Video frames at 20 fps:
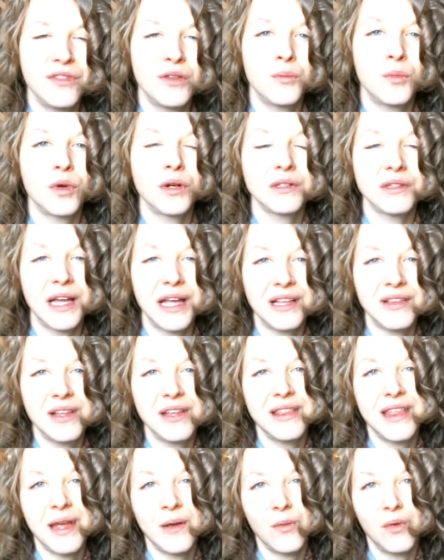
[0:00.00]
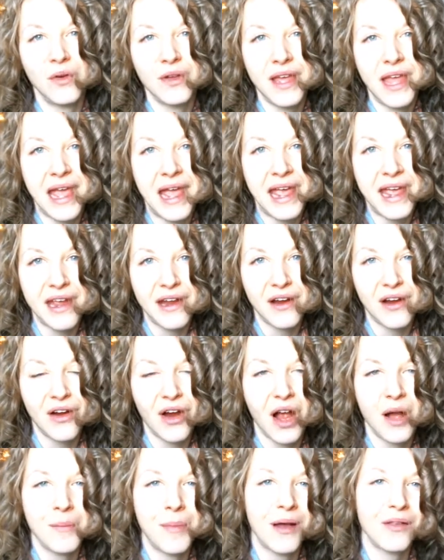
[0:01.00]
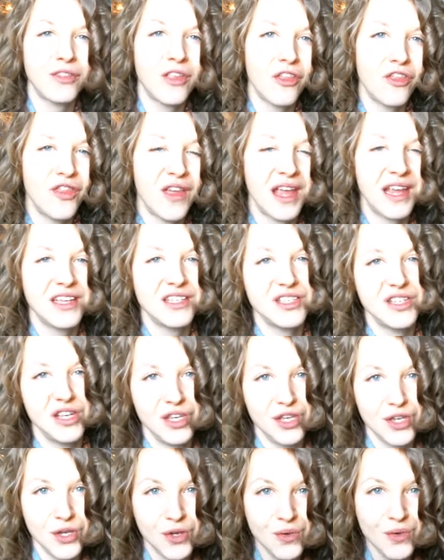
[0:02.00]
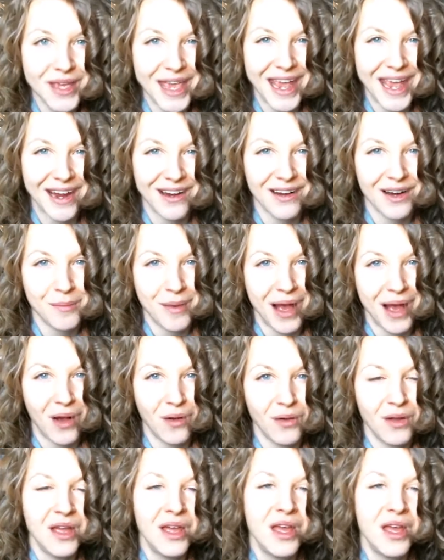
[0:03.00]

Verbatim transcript: the more likely they will care about the things you care about